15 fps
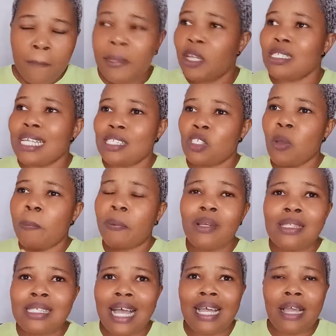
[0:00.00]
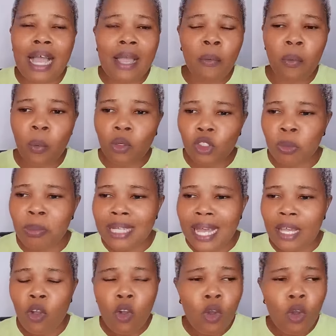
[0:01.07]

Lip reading: Because at some point I want to be like,